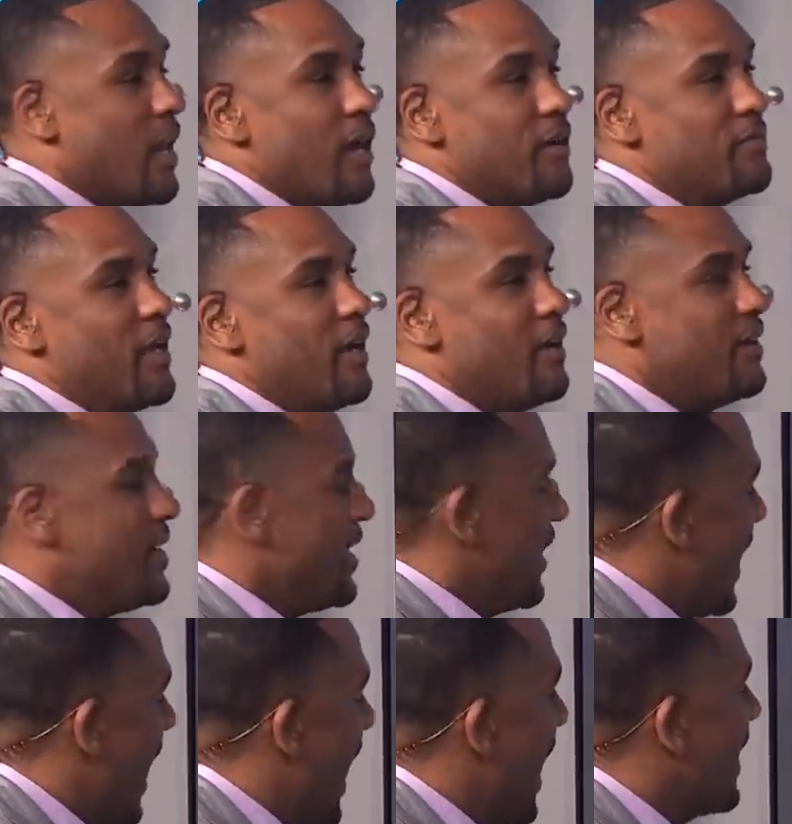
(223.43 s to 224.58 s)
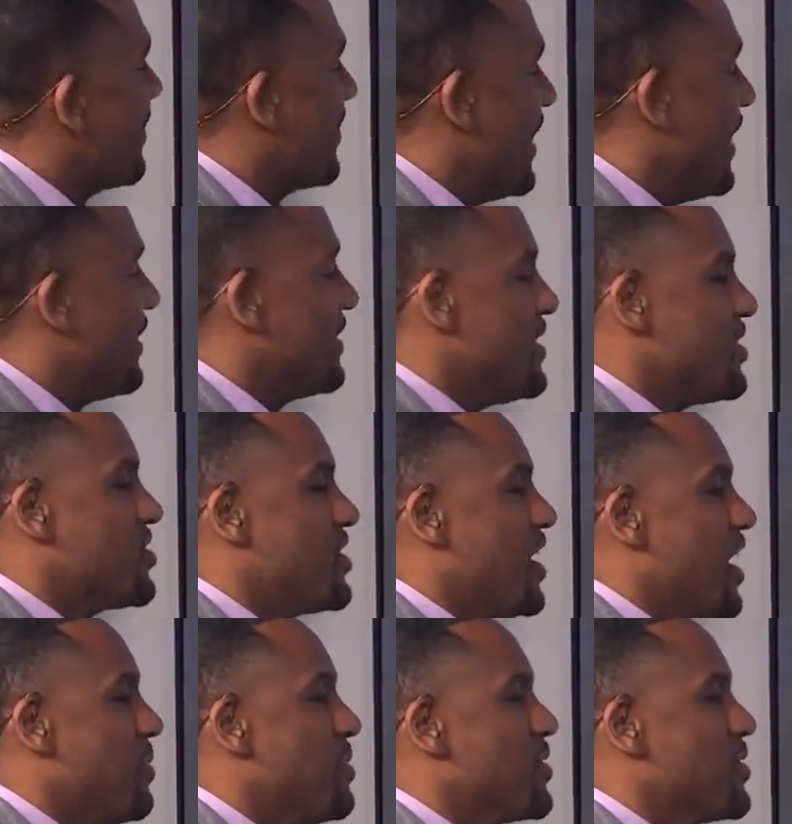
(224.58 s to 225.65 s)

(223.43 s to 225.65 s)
love Yale. I think this team